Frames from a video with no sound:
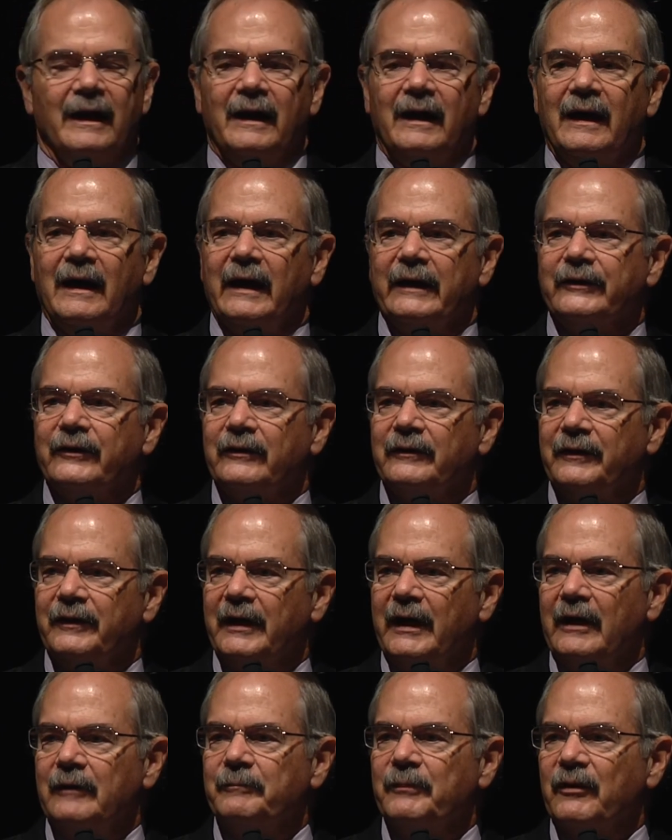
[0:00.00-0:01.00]
I could
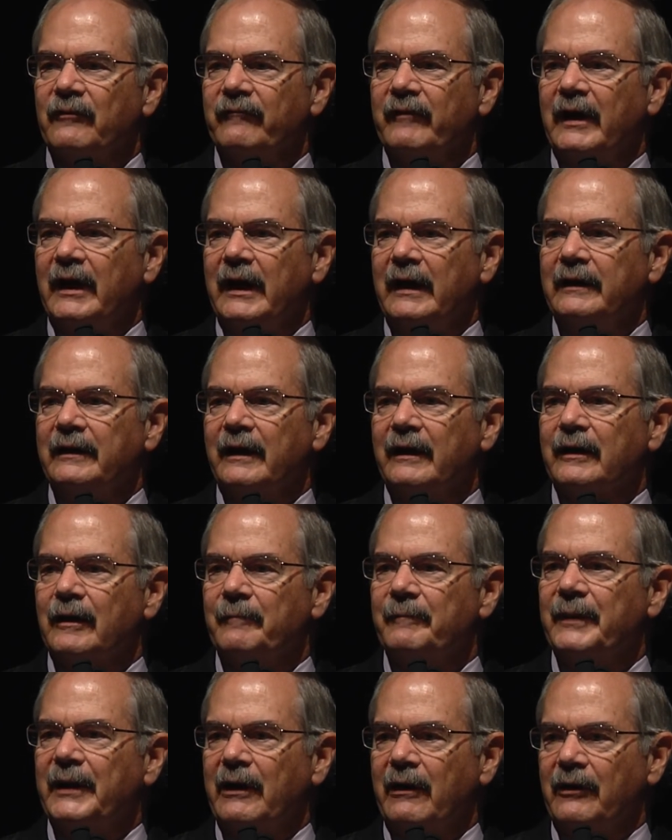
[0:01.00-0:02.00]
not provide a
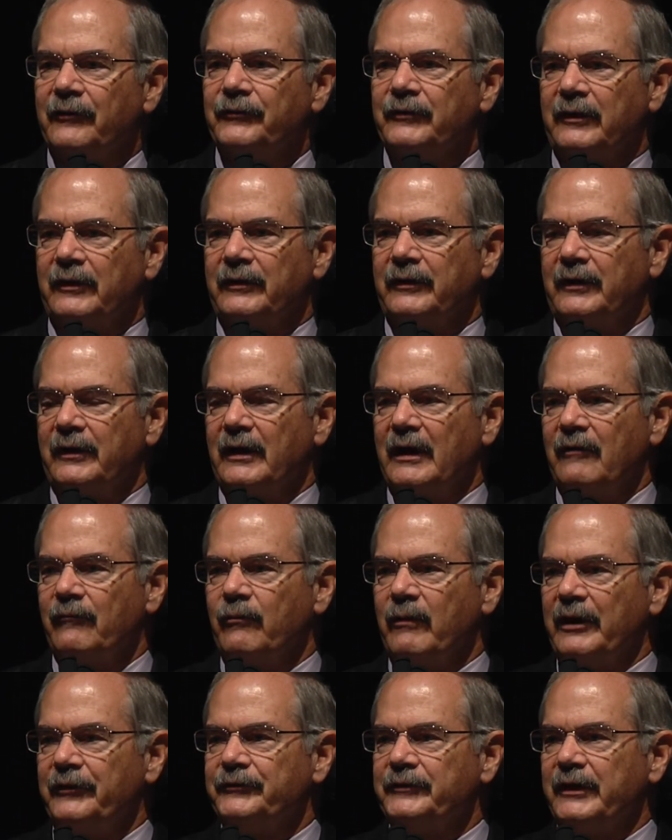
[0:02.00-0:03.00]
comparison of
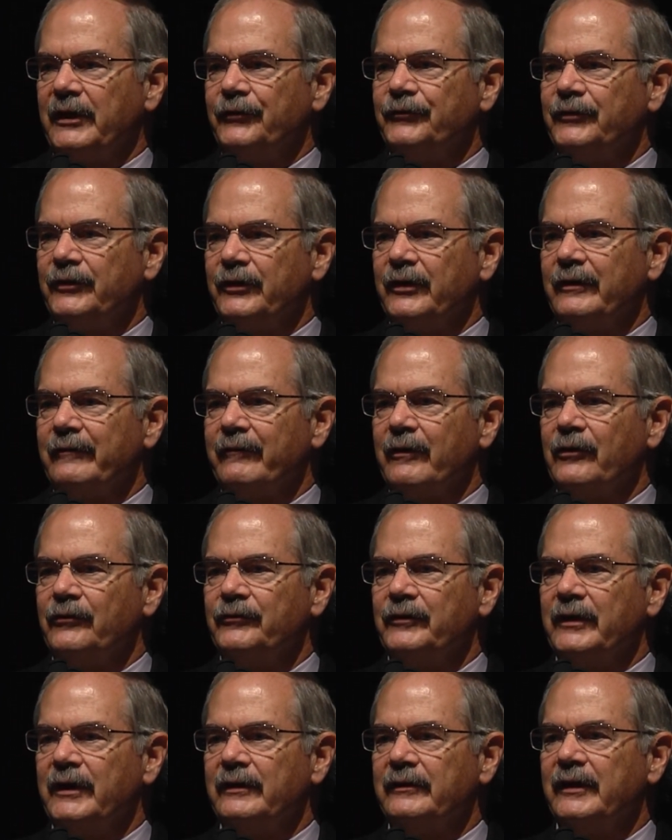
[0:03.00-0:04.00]
Westchester
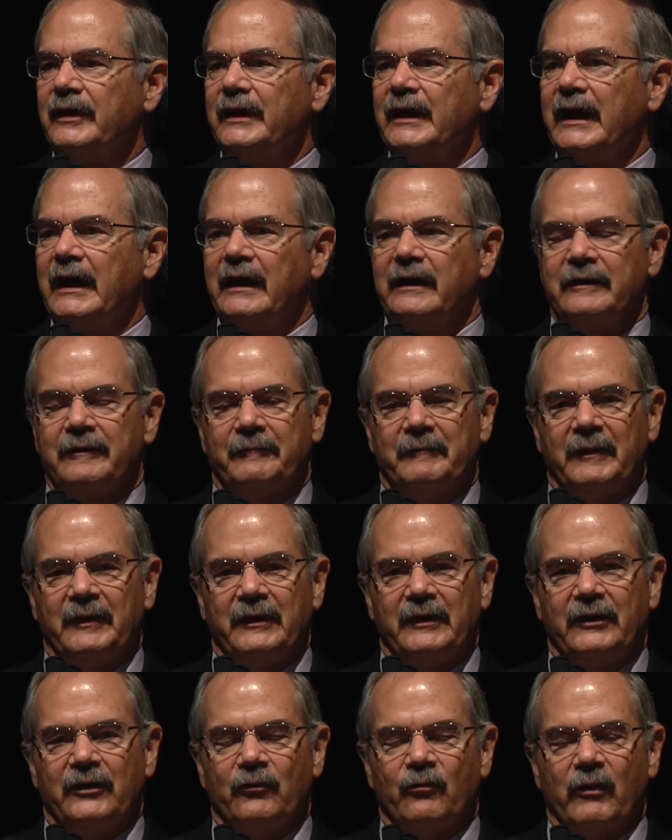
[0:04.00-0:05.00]
University today
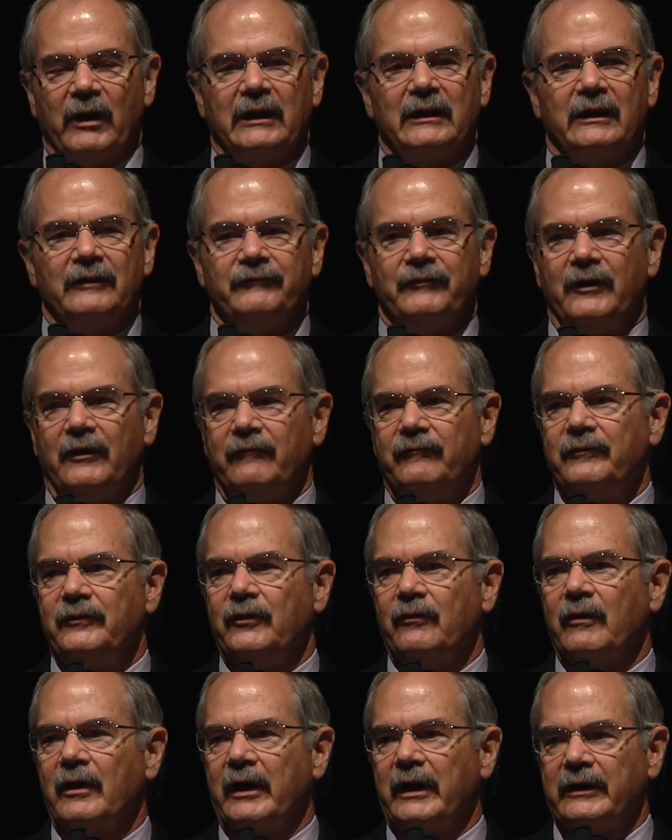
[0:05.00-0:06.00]
relative
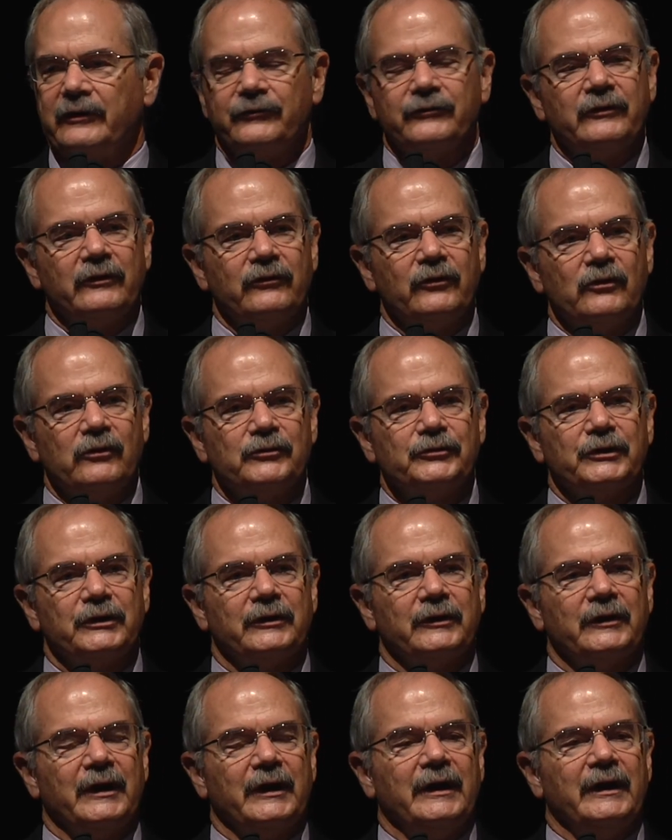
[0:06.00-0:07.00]
to our institution
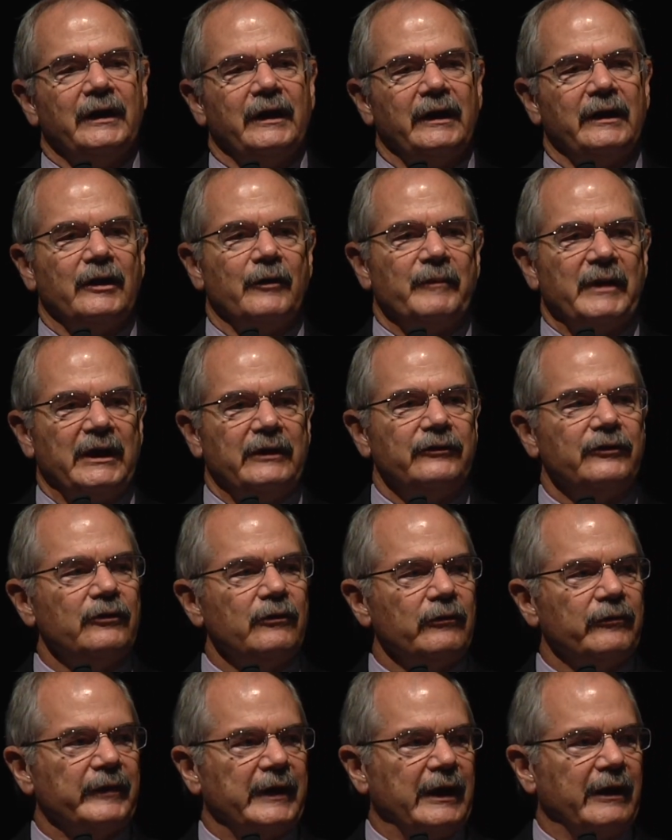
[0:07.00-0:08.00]
in the
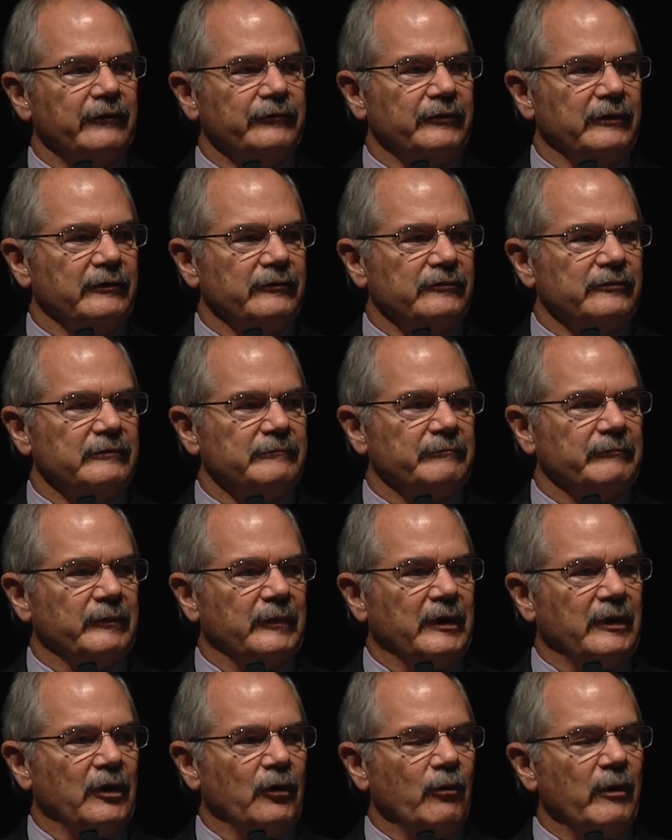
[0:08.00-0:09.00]
mid-2000s
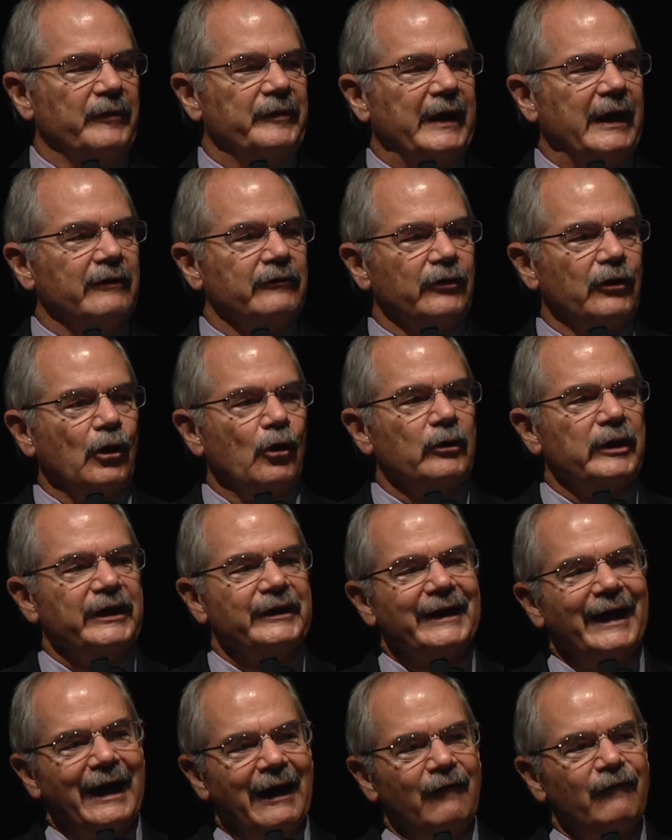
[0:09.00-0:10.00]
without noting
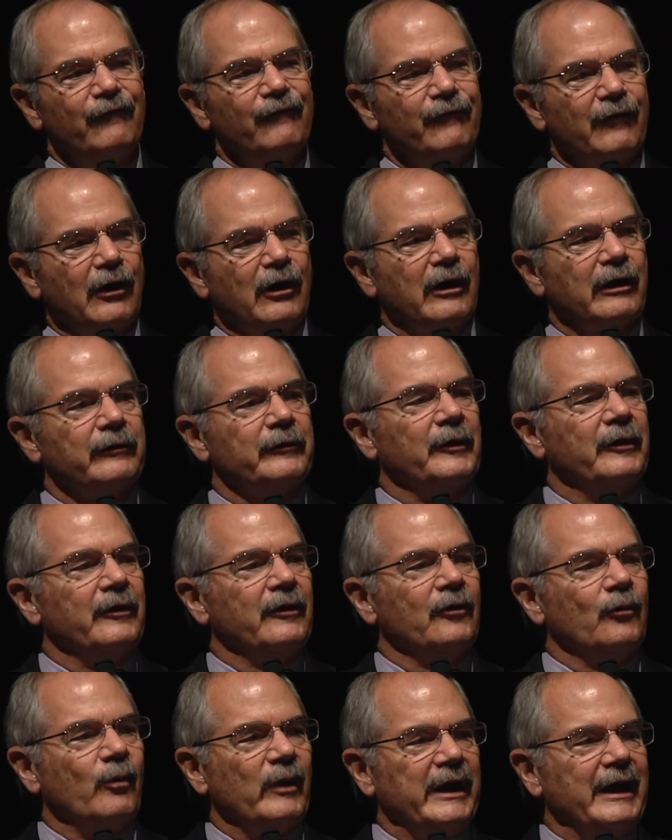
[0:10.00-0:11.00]
how far
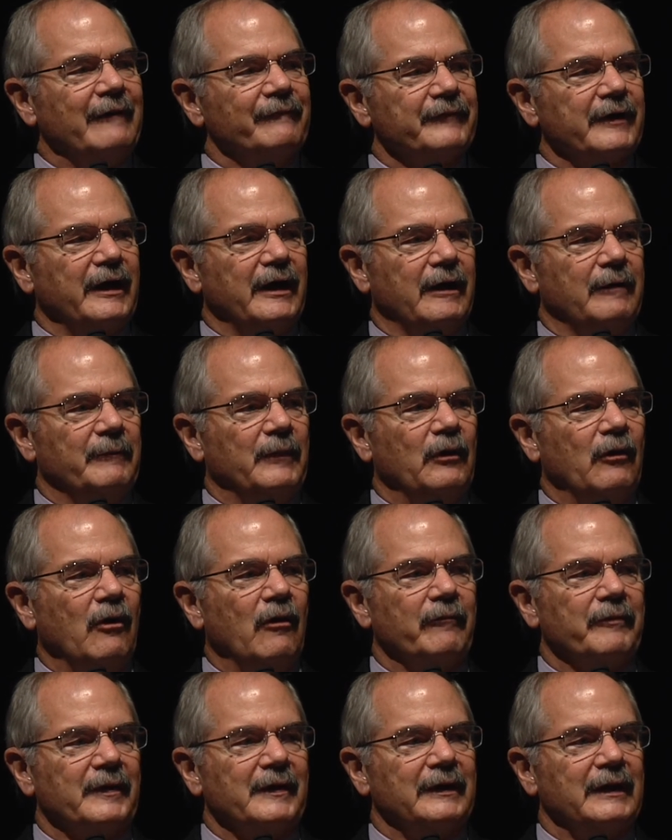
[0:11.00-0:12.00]
we have come
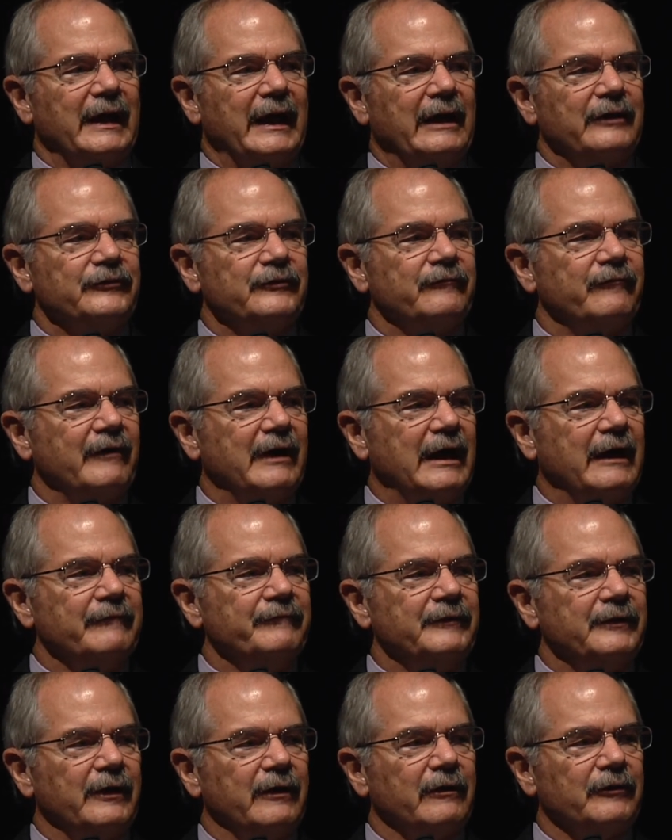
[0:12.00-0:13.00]
over the last
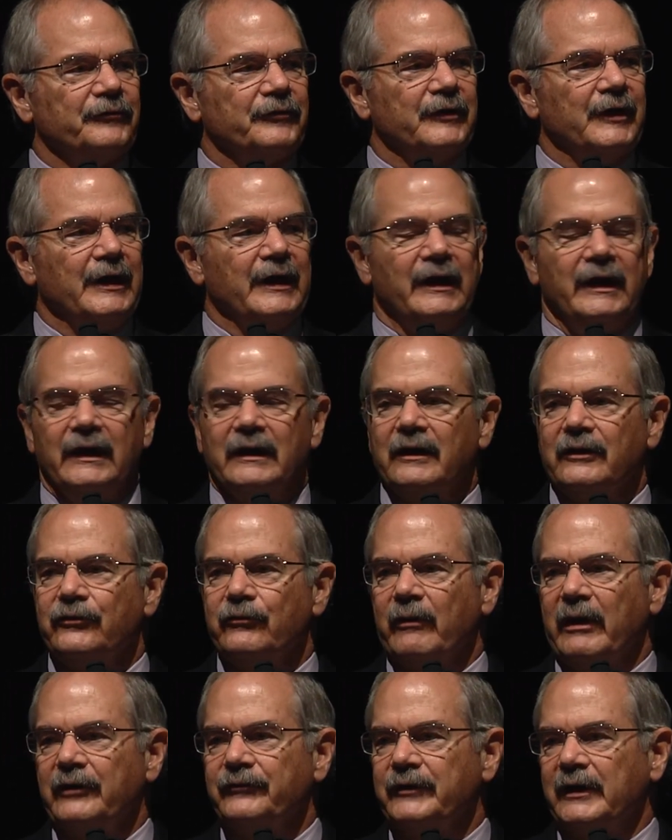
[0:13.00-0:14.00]
5 years in
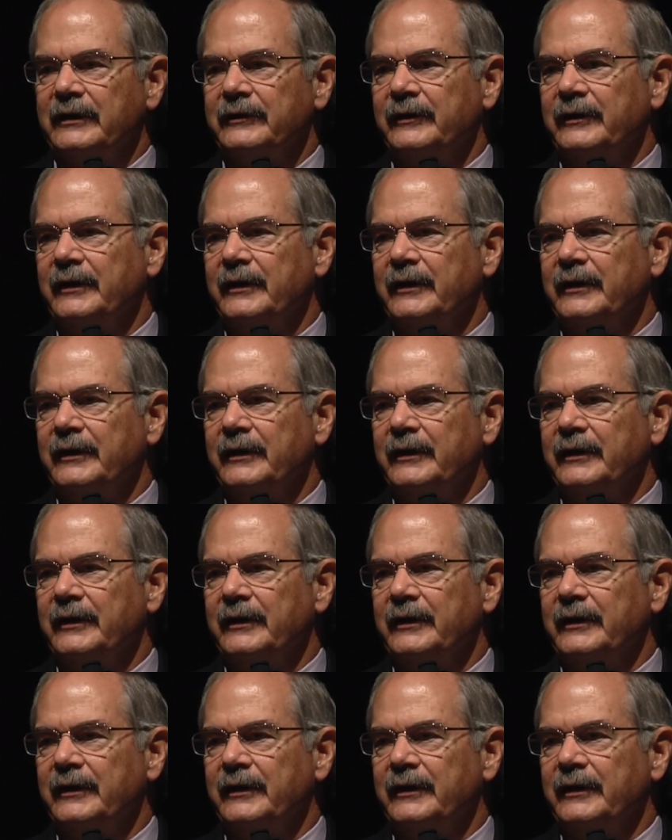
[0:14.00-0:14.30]
addressing